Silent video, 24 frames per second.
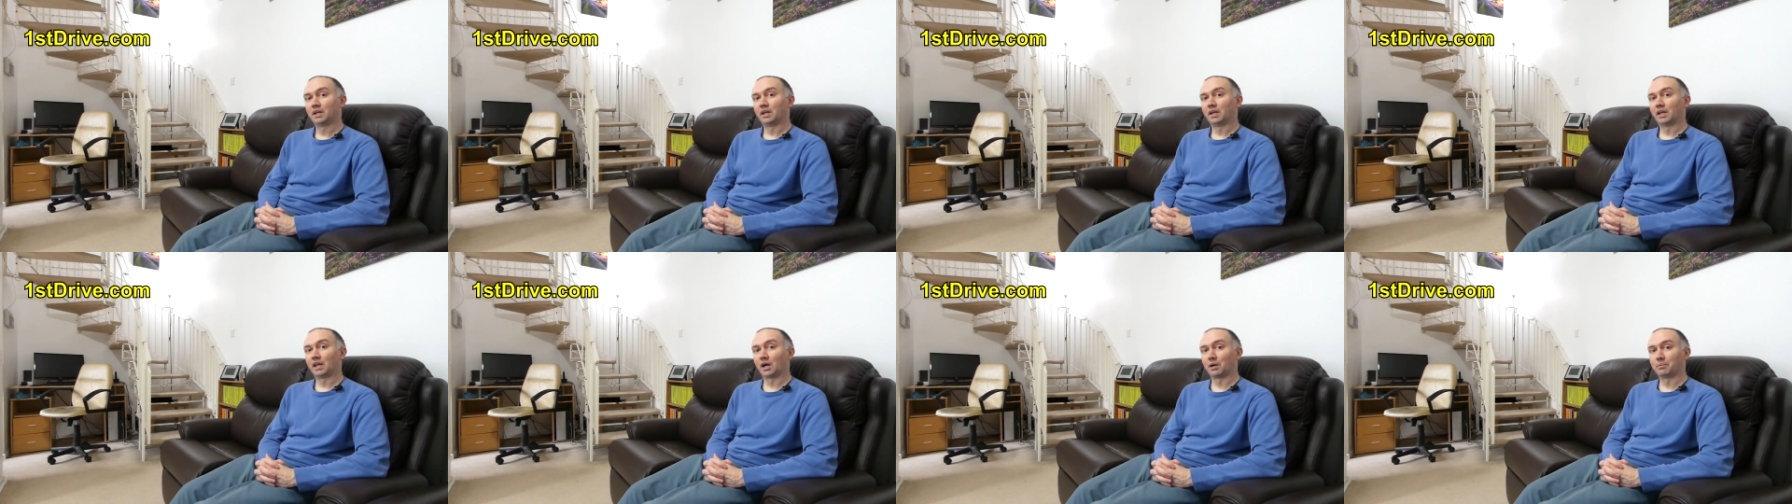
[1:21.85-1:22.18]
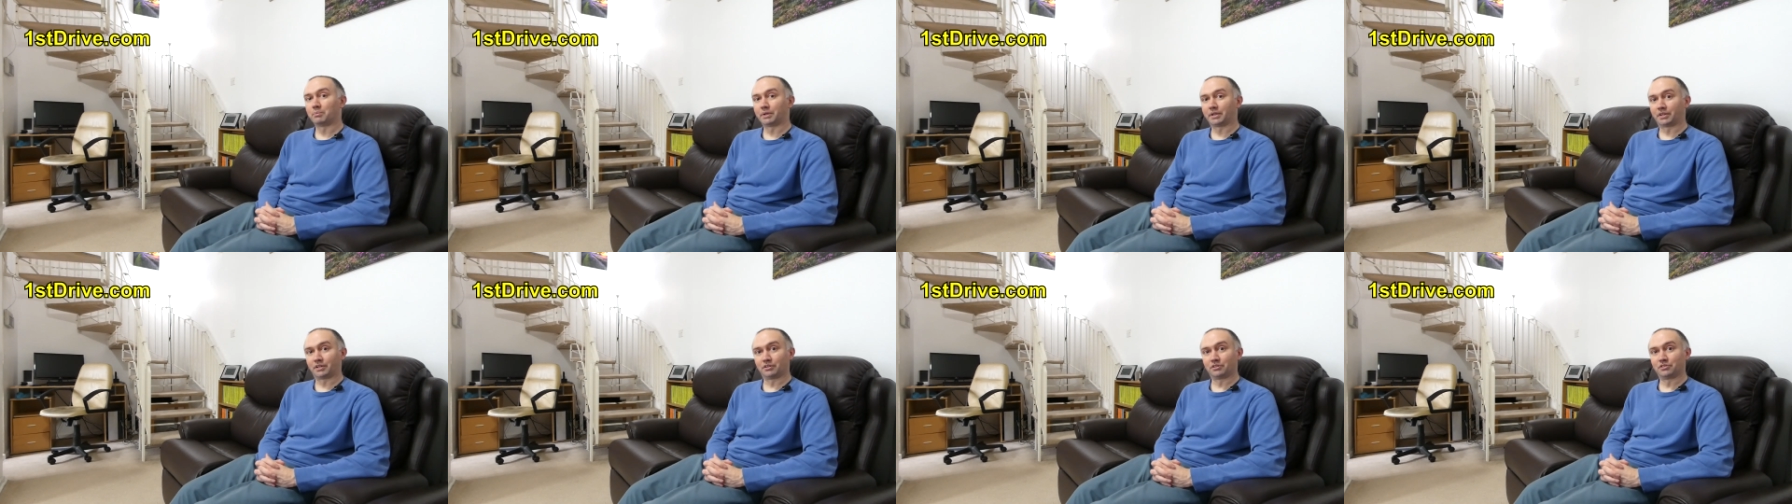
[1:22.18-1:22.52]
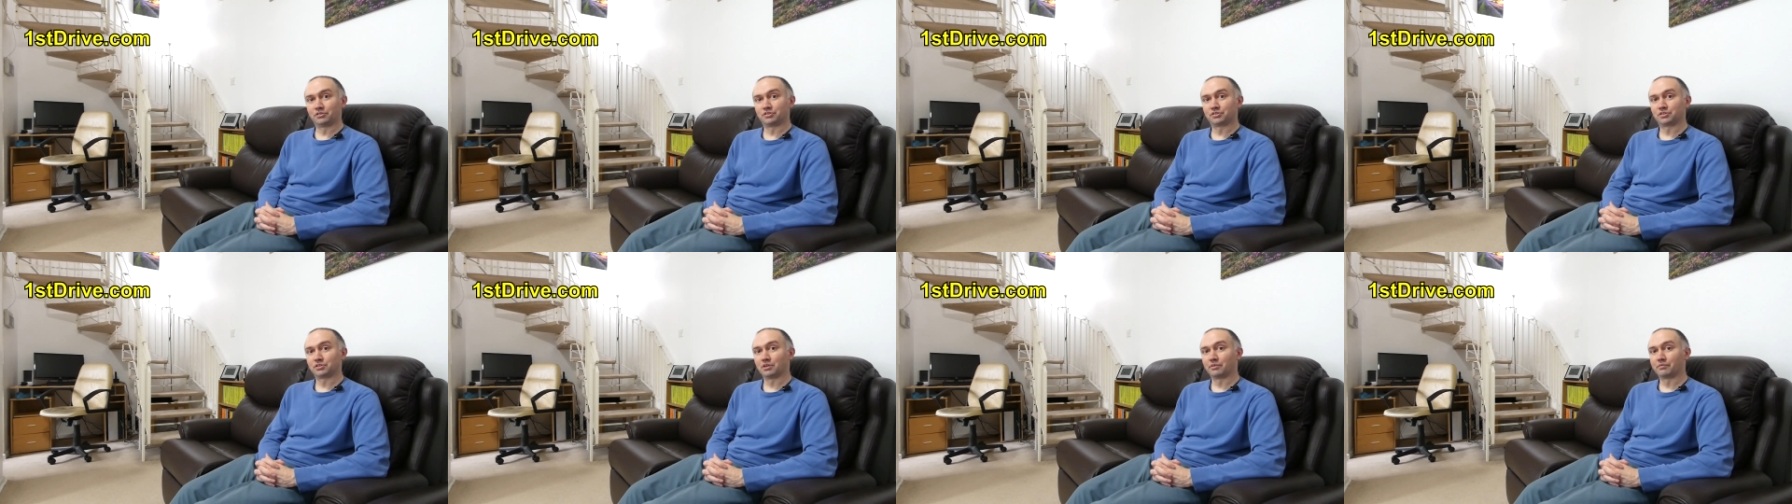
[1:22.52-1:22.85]
Now
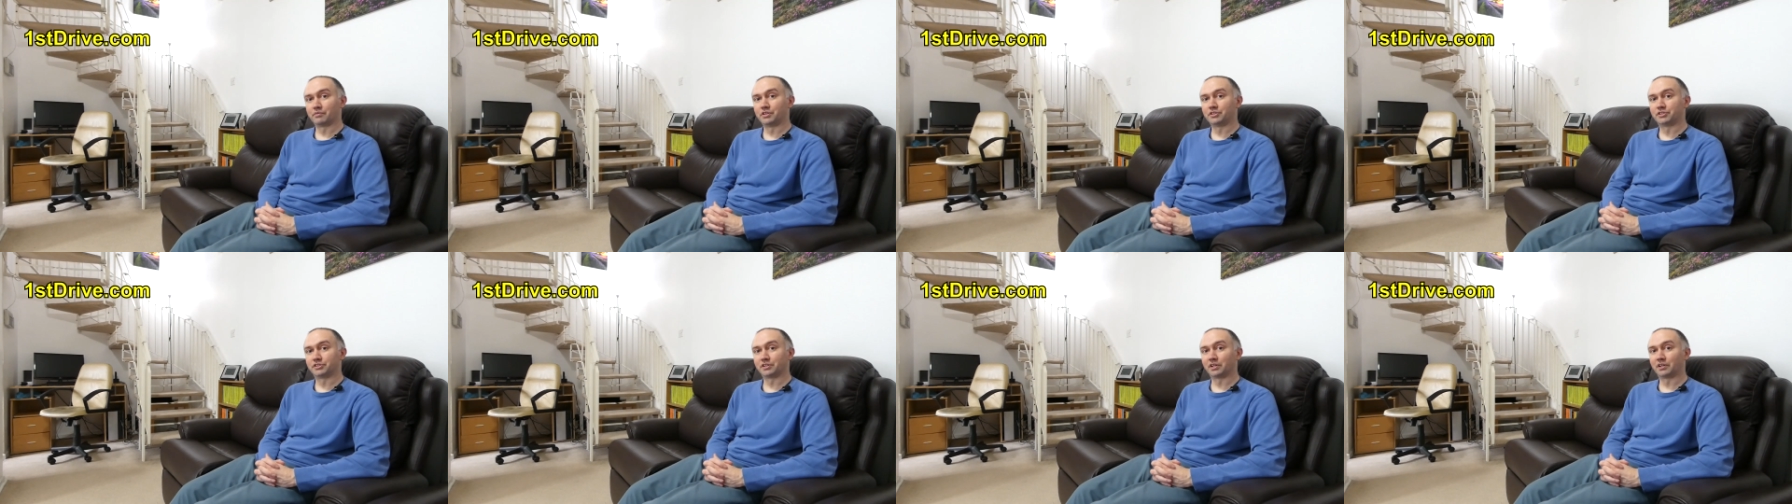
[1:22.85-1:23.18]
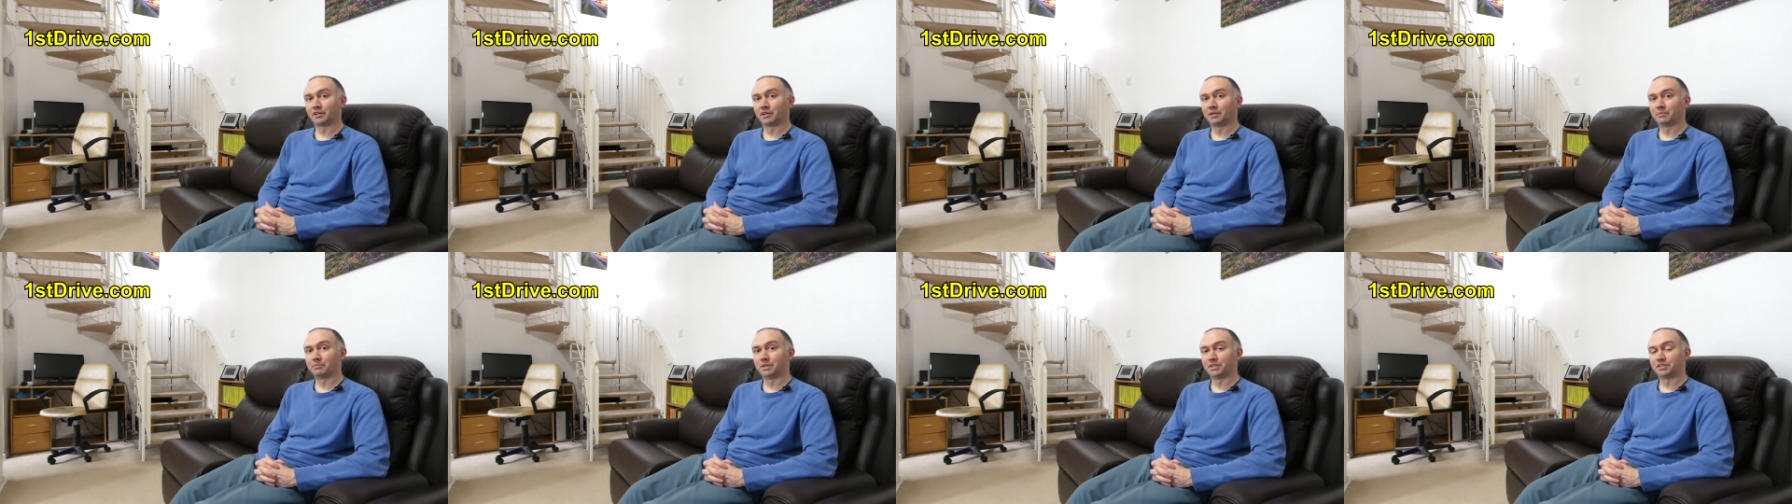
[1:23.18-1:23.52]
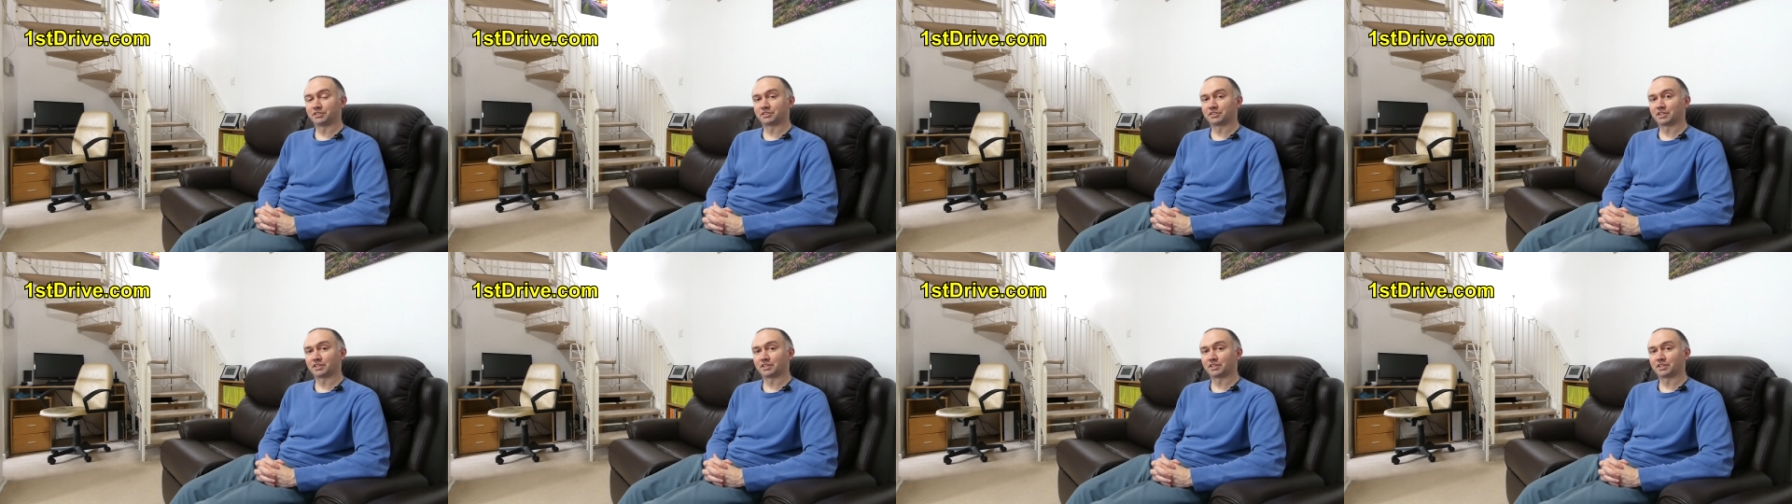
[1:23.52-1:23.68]
because of the time it's